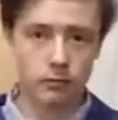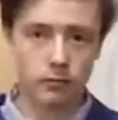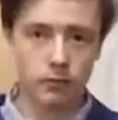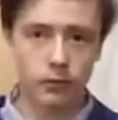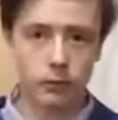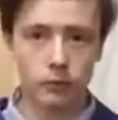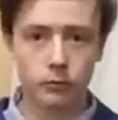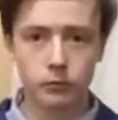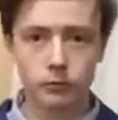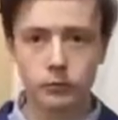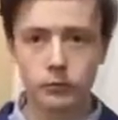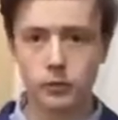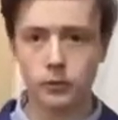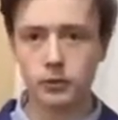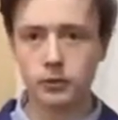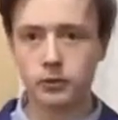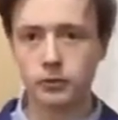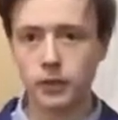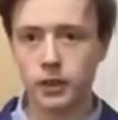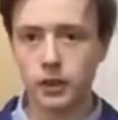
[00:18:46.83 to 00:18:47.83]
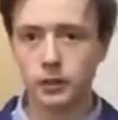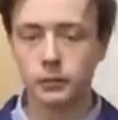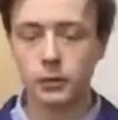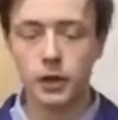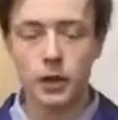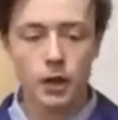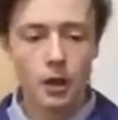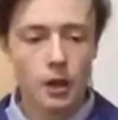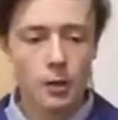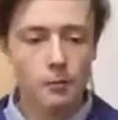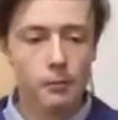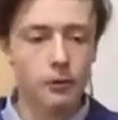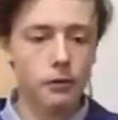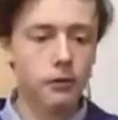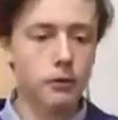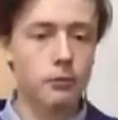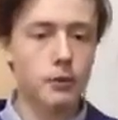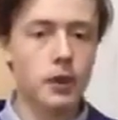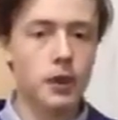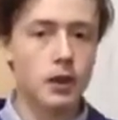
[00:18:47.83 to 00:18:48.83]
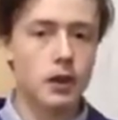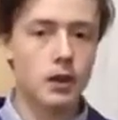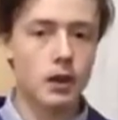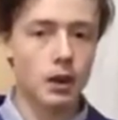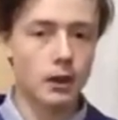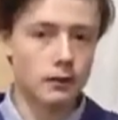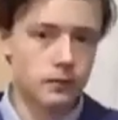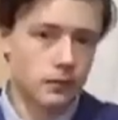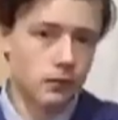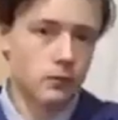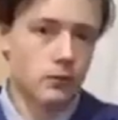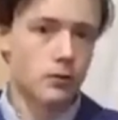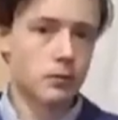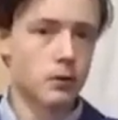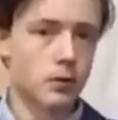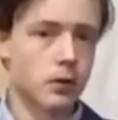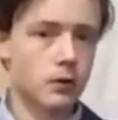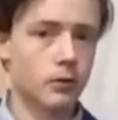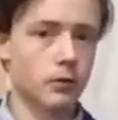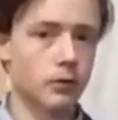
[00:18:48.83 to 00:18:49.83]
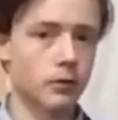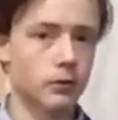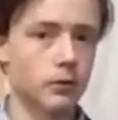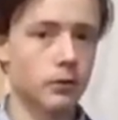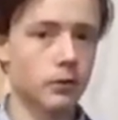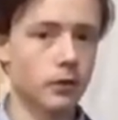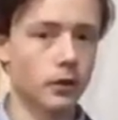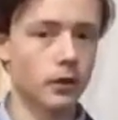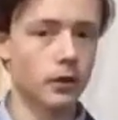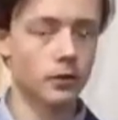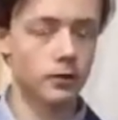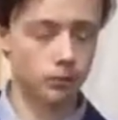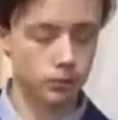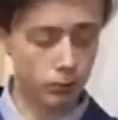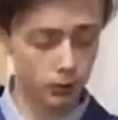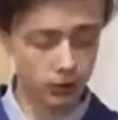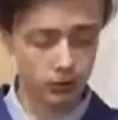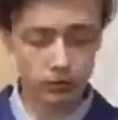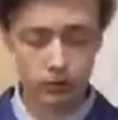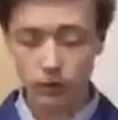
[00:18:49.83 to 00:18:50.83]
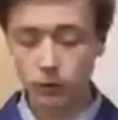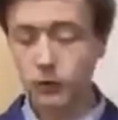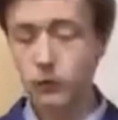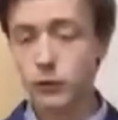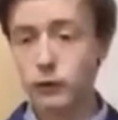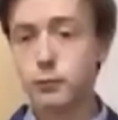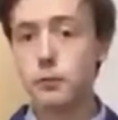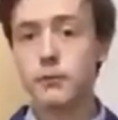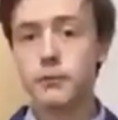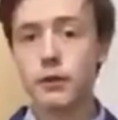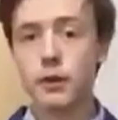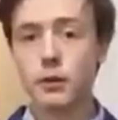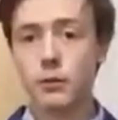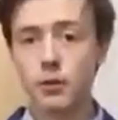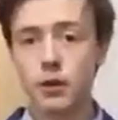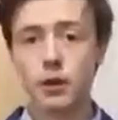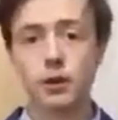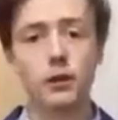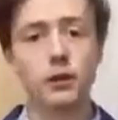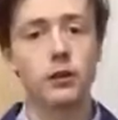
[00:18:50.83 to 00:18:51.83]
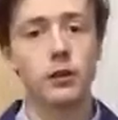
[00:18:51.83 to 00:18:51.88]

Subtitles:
full Doctor vibe. But for me, I've still got a bit going to doing this. But it still fits me very well.